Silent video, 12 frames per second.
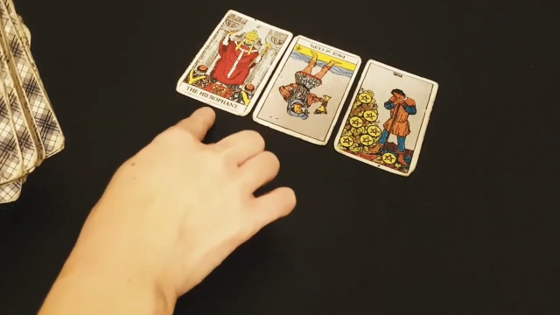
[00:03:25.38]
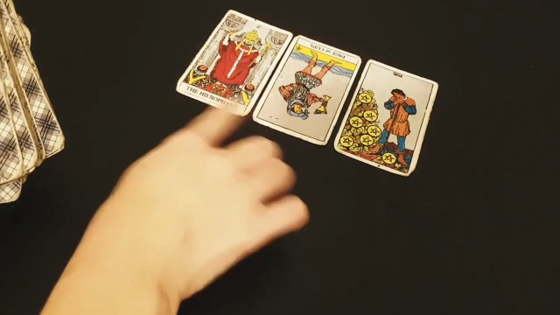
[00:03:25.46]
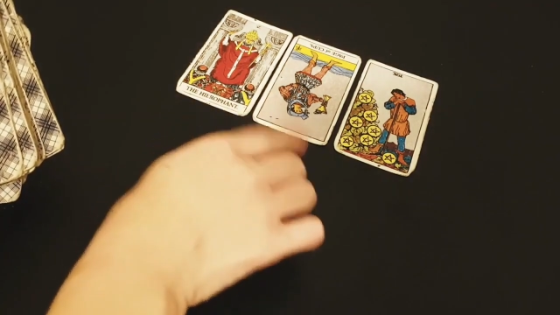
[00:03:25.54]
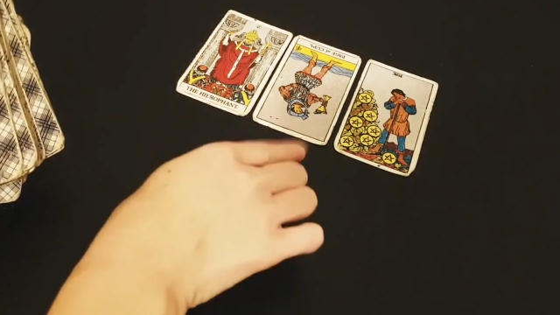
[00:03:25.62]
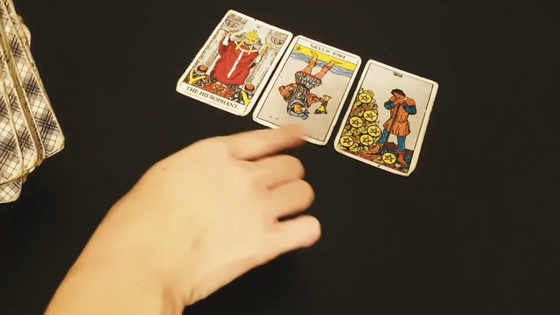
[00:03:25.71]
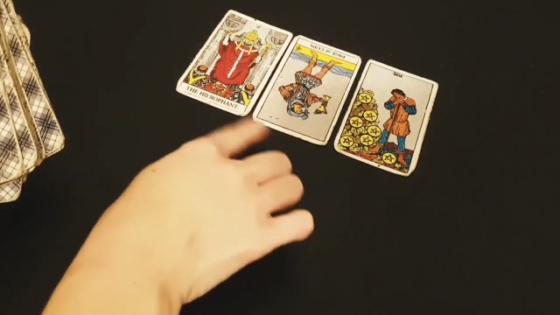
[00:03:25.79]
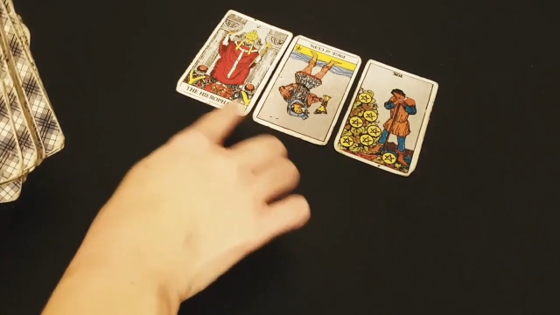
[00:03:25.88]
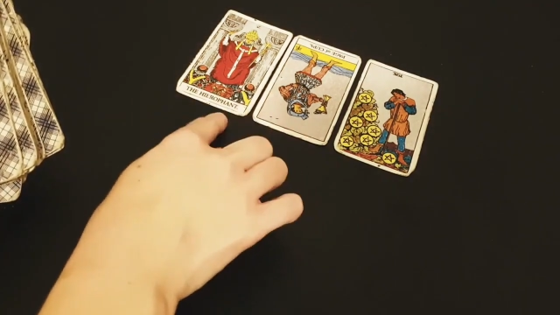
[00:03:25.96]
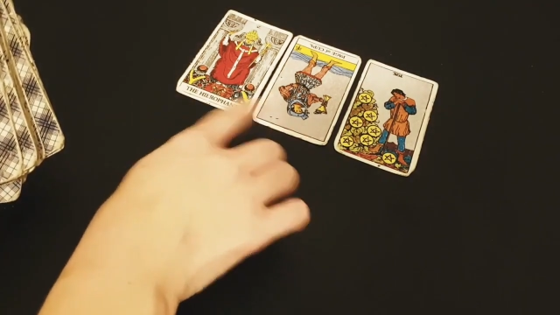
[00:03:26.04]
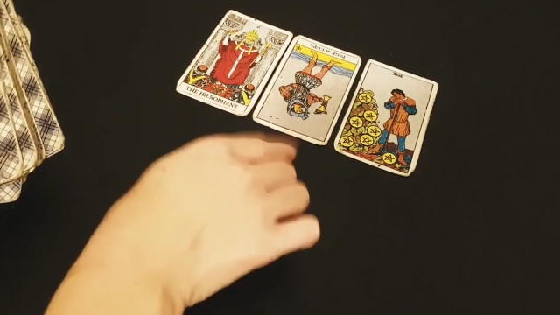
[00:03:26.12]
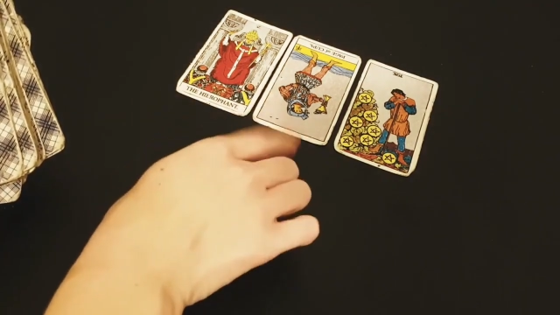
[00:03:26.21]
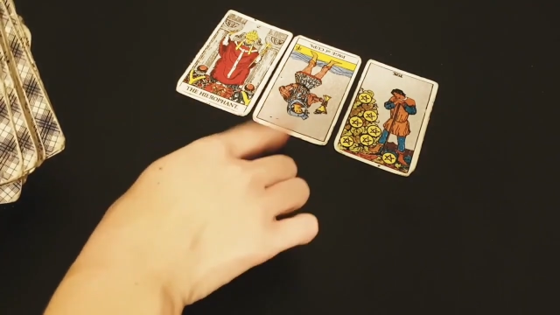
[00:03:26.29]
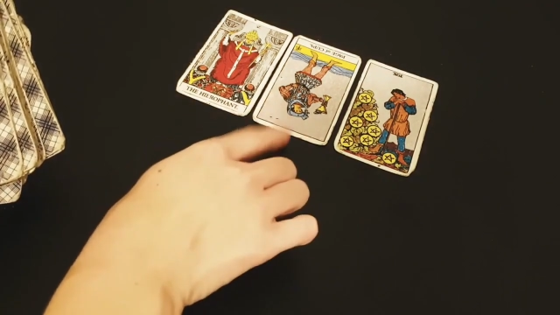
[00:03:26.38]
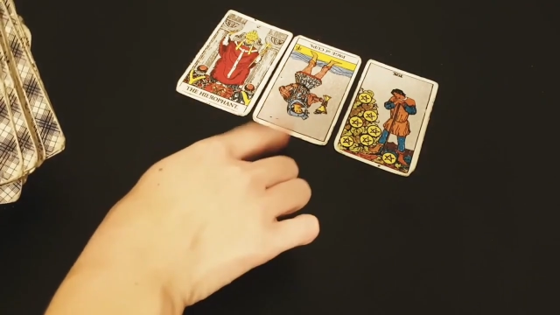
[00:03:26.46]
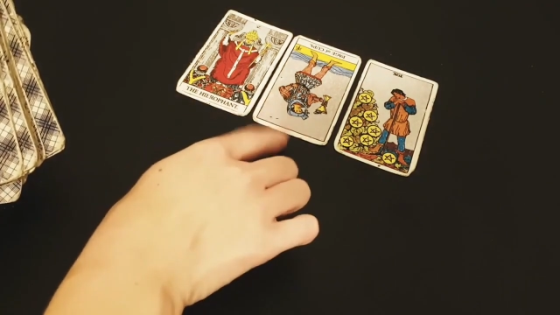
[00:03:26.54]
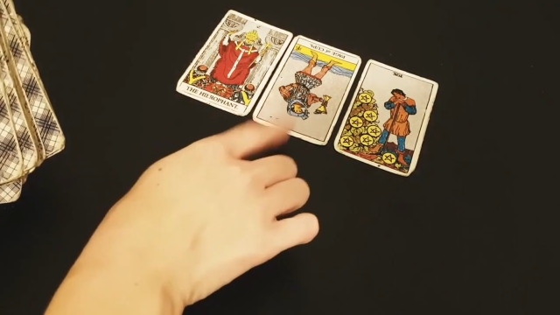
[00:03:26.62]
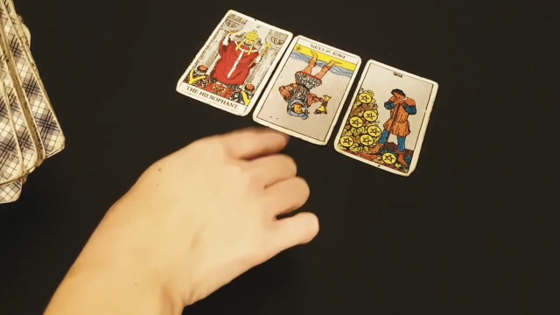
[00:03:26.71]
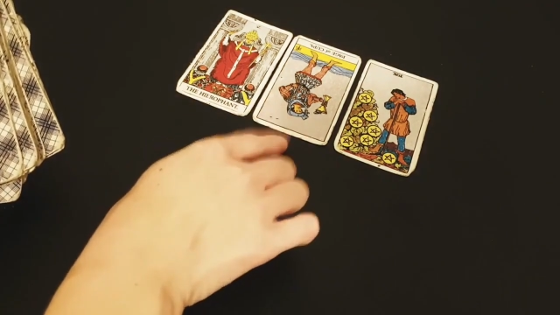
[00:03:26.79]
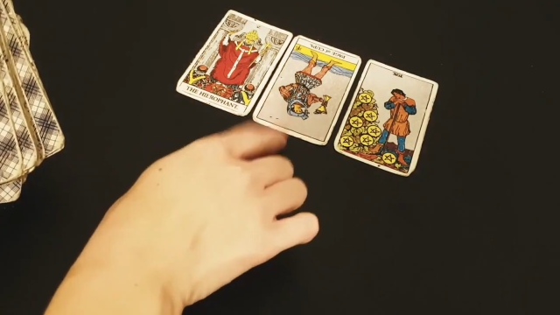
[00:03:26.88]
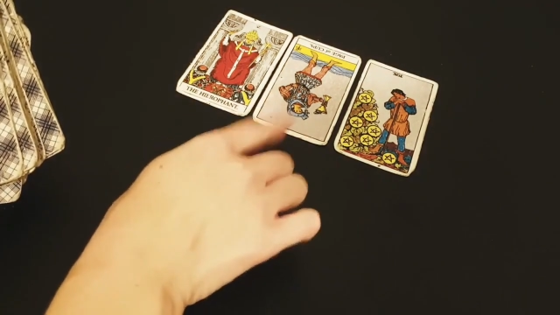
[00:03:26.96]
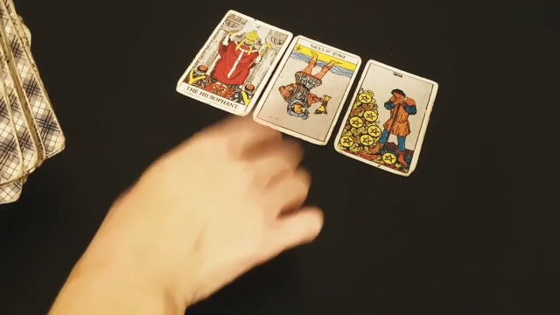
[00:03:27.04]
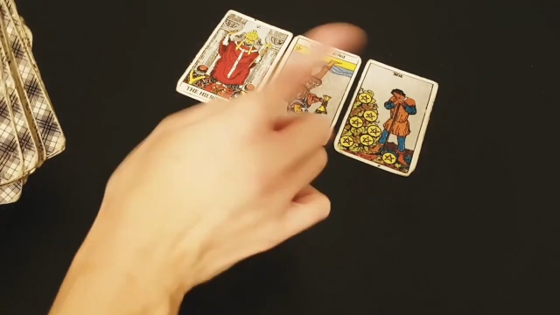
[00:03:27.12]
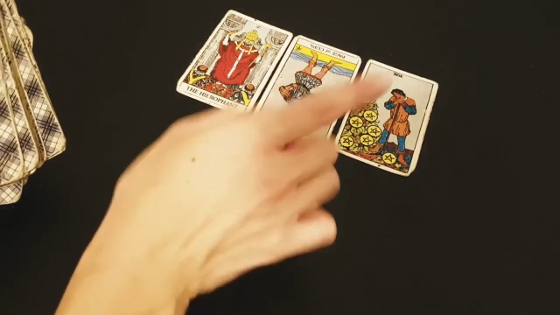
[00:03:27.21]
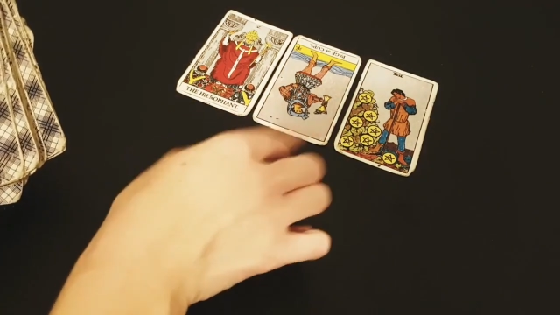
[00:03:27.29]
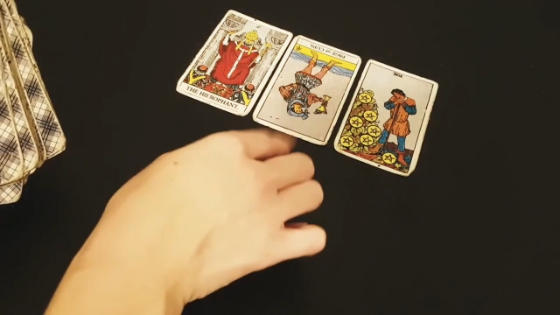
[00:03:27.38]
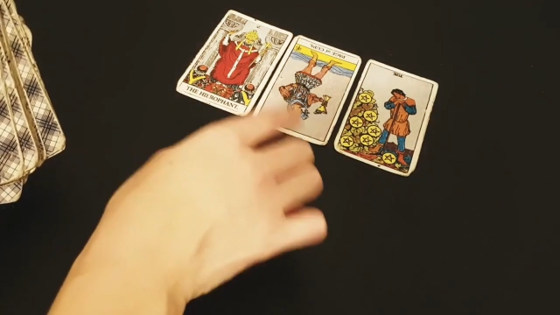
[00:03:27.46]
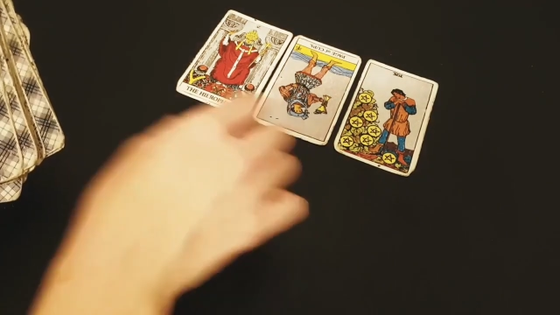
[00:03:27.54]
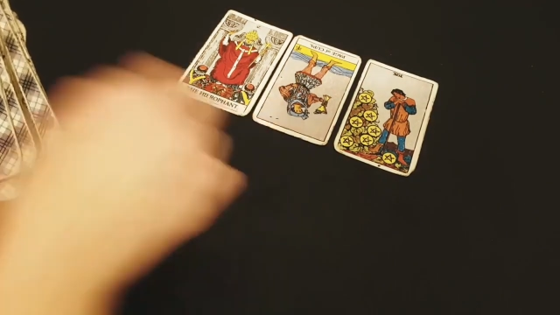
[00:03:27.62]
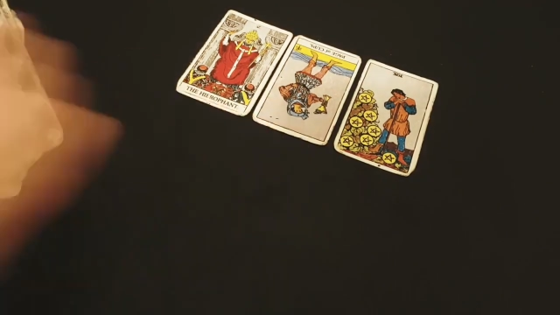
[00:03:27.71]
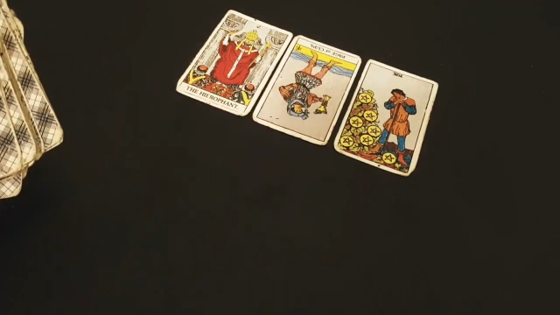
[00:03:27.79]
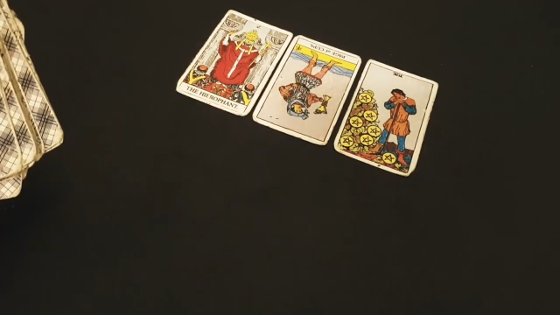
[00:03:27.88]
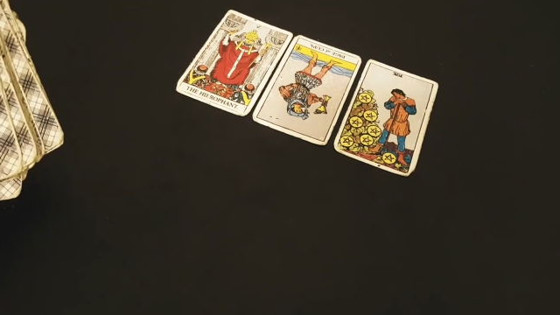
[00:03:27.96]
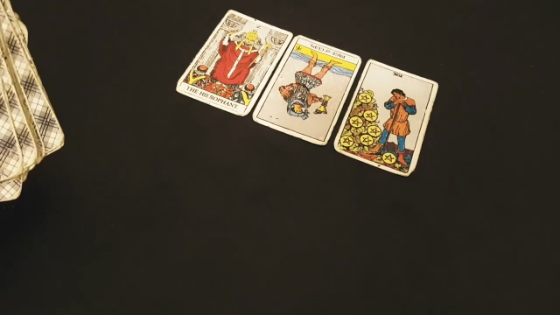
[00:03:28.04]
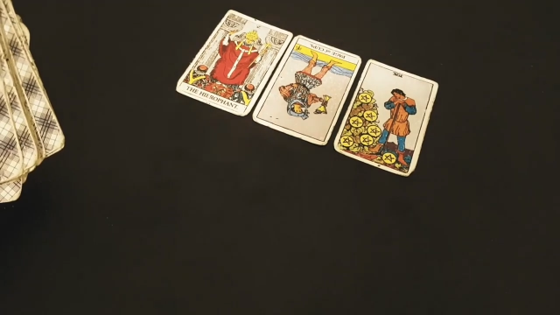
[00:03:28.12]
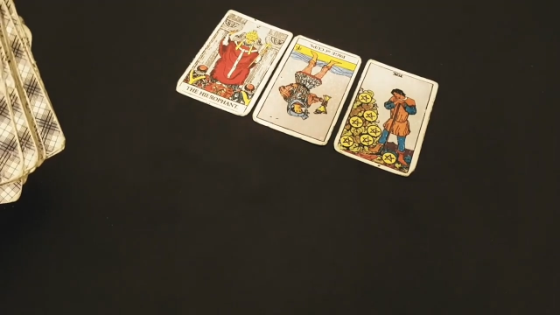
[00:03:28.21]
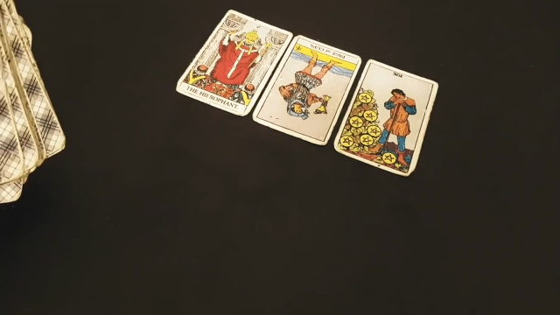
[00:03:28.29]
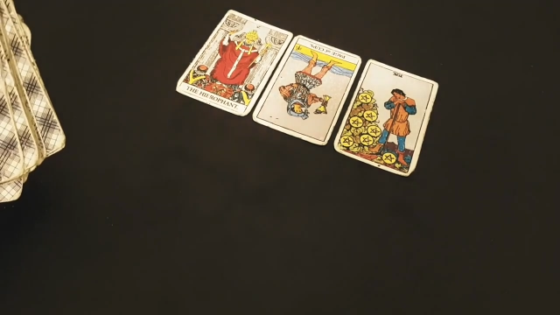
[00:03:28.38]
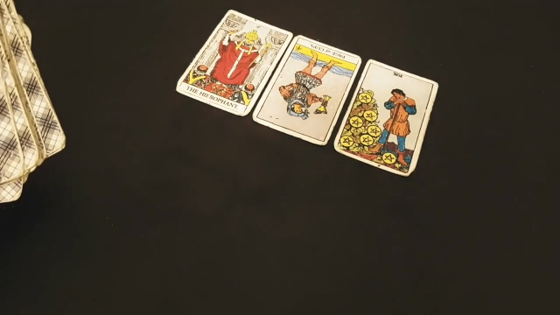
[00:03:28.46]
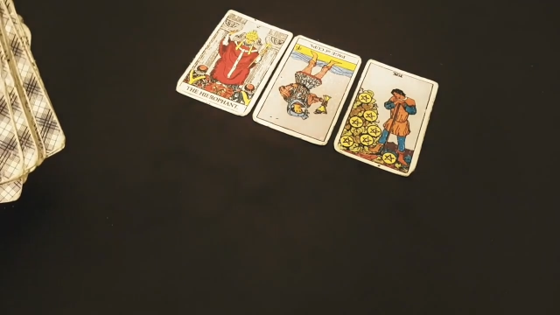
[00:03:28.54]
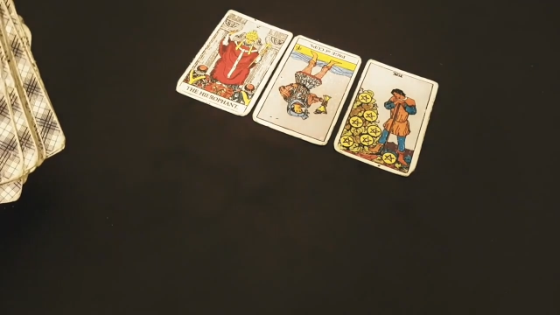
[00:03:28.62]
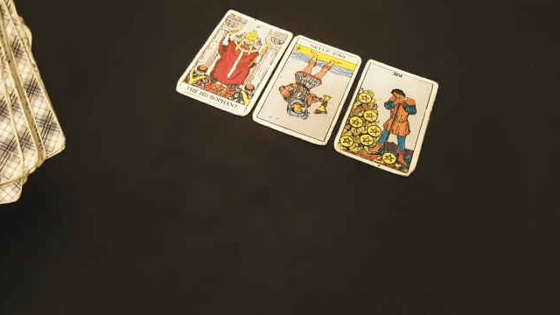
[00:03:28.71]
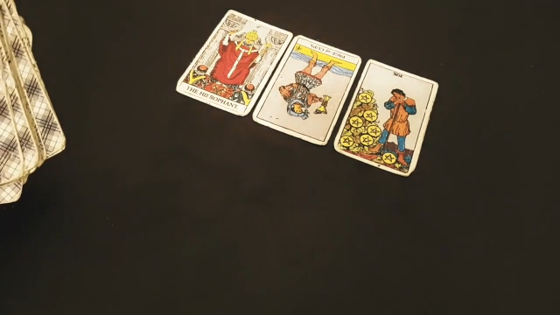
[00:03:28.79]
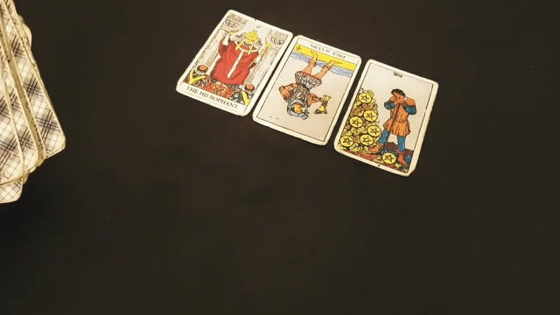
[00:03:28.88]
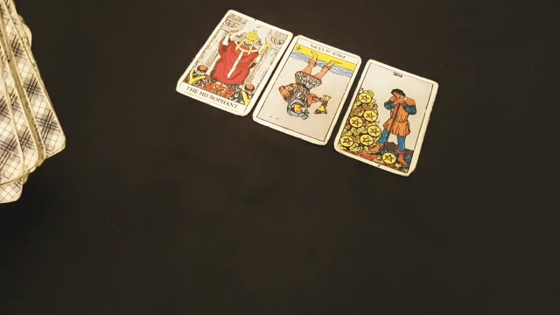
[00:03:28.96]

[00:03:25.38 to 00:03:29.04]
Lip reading: [unreadable: no face in view]